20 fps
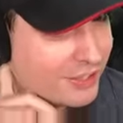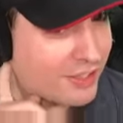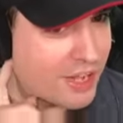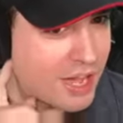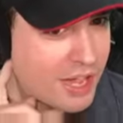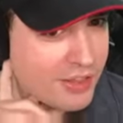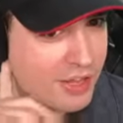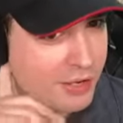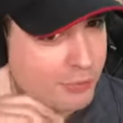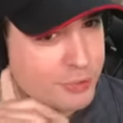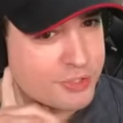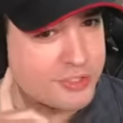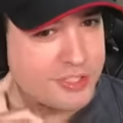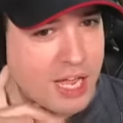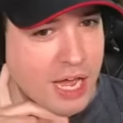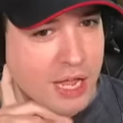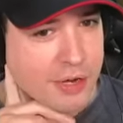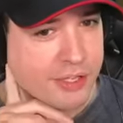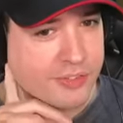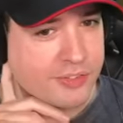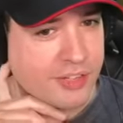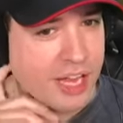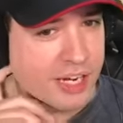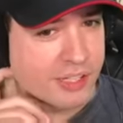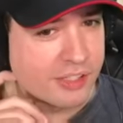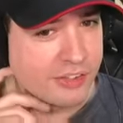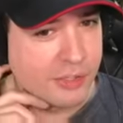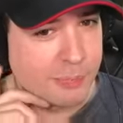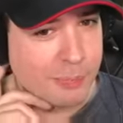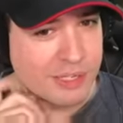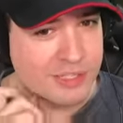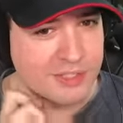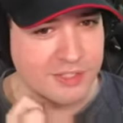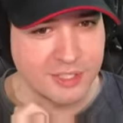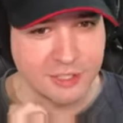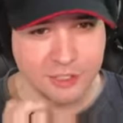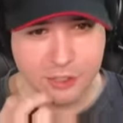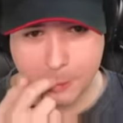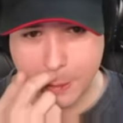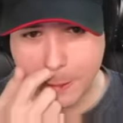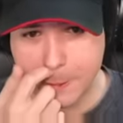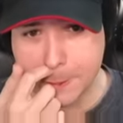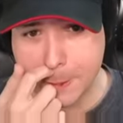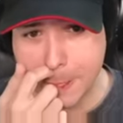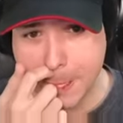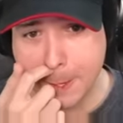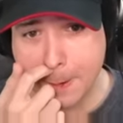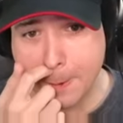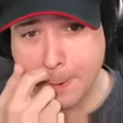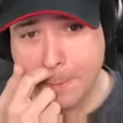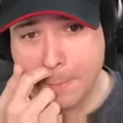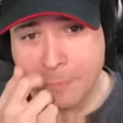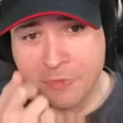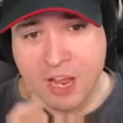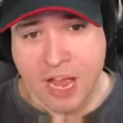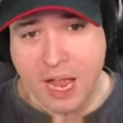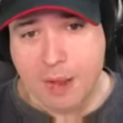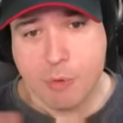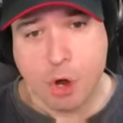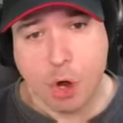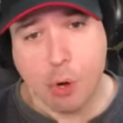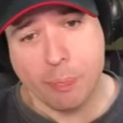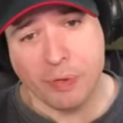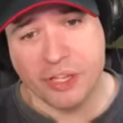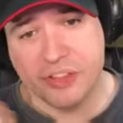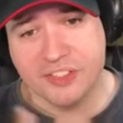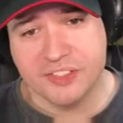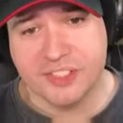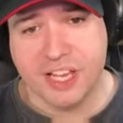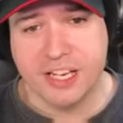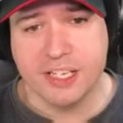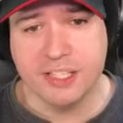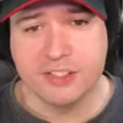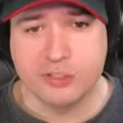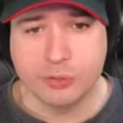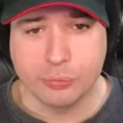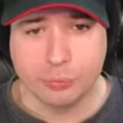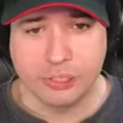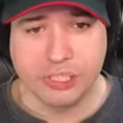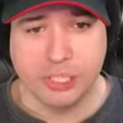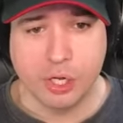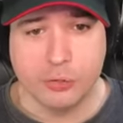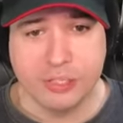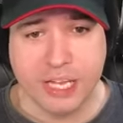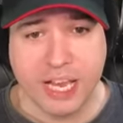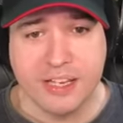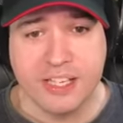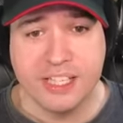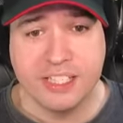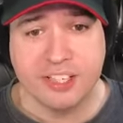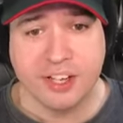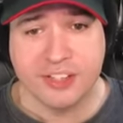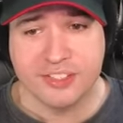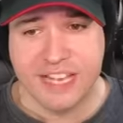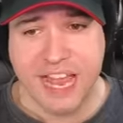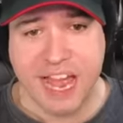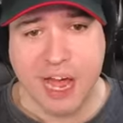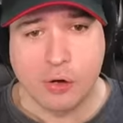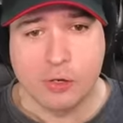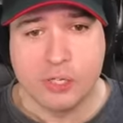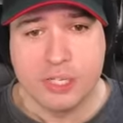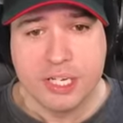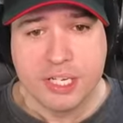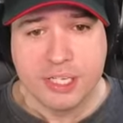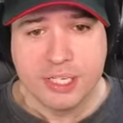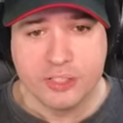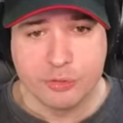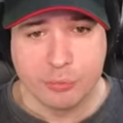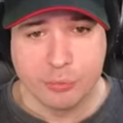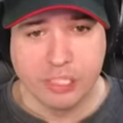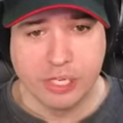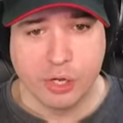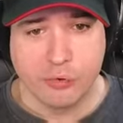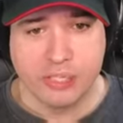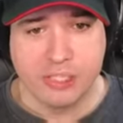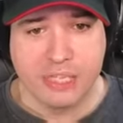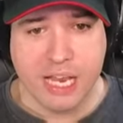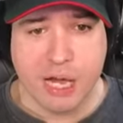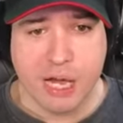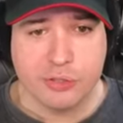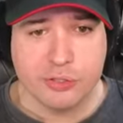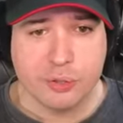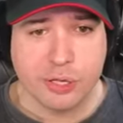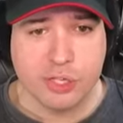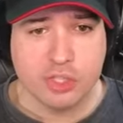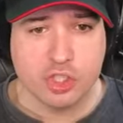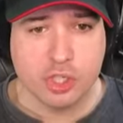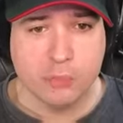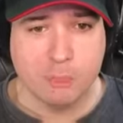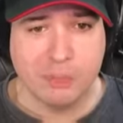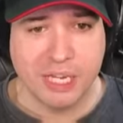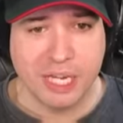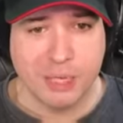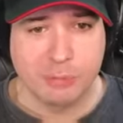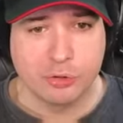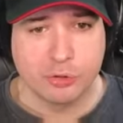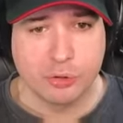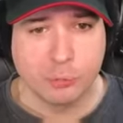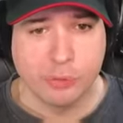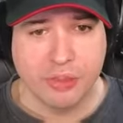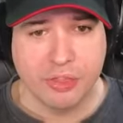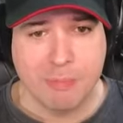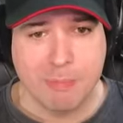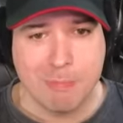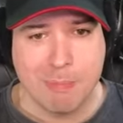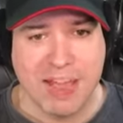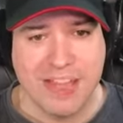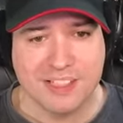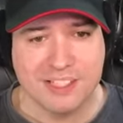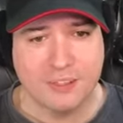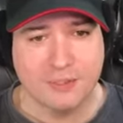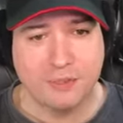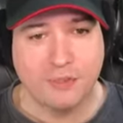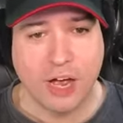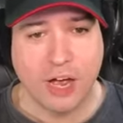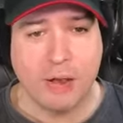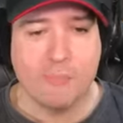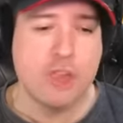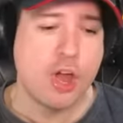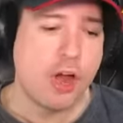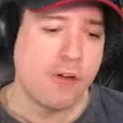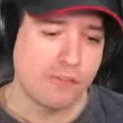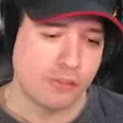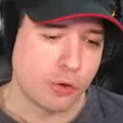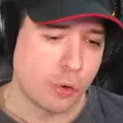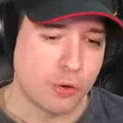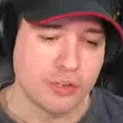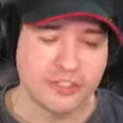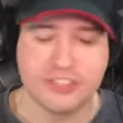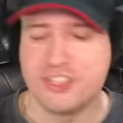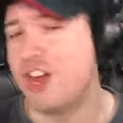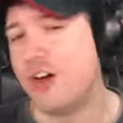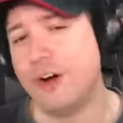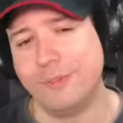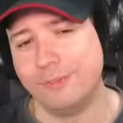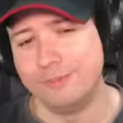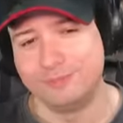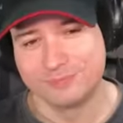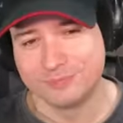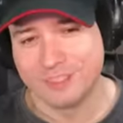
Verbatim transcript: uh, that was not exactly the best situation there. I'm hoping this guy needs to reload, and he does now. He's reloading now, so I should be able to with massive fire. Of course, no.